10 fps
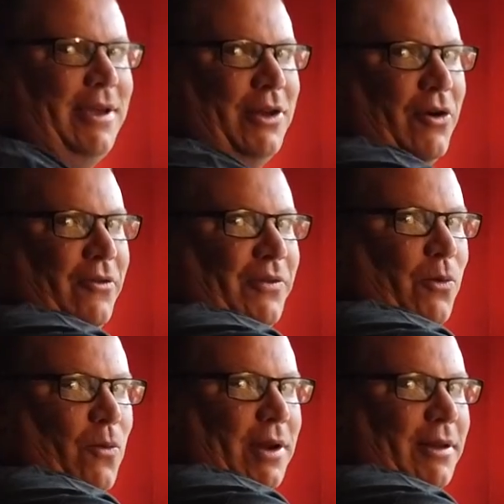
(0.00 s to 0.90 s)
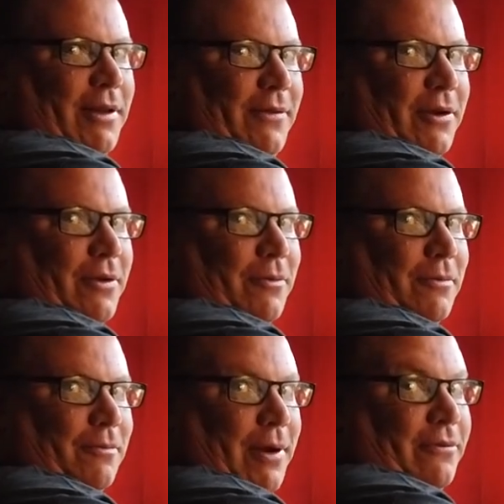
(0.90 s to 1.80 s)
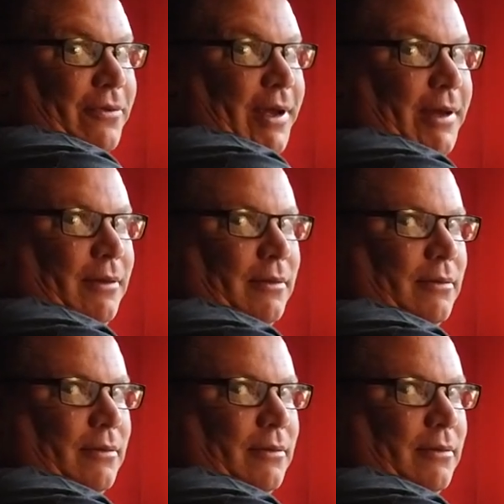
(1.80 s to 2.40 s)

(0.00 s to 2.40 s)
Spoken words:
You know, if you want to live here rent-free,